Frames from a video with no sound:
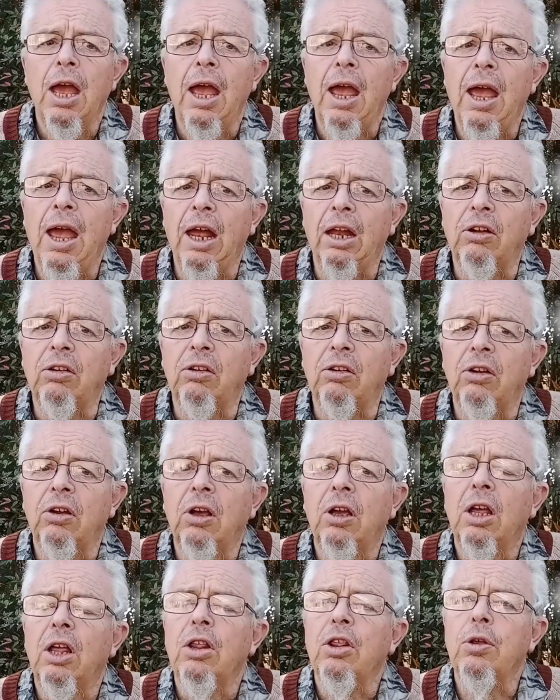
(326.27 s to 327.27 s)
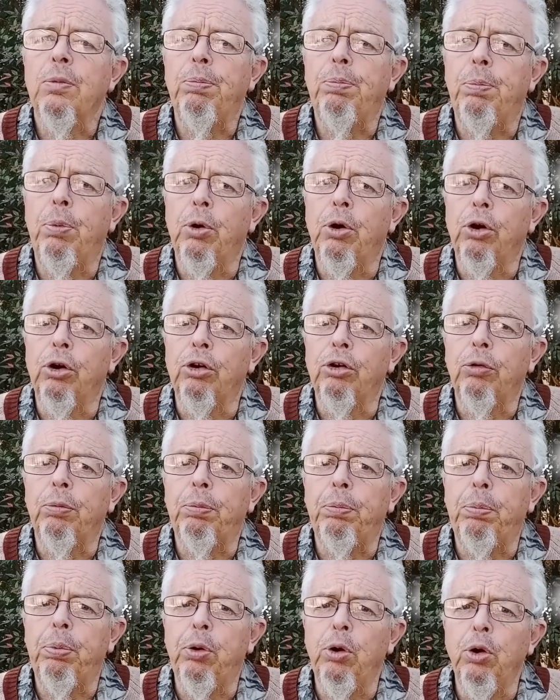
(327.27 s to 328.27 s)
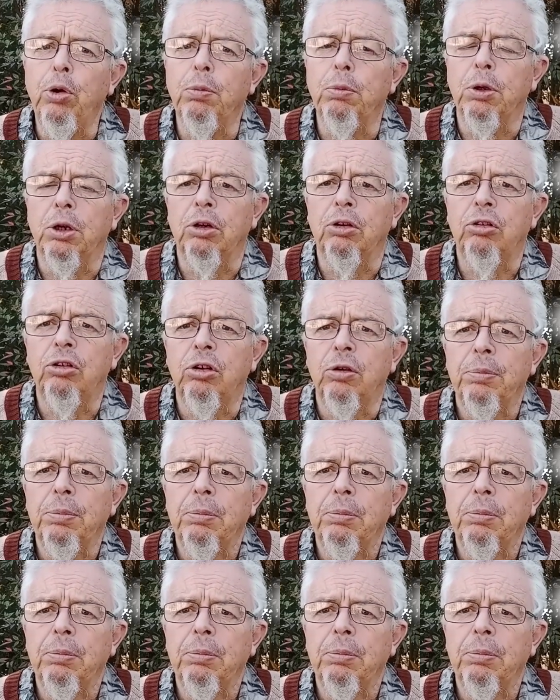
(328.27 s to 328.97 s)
at the bird plumage.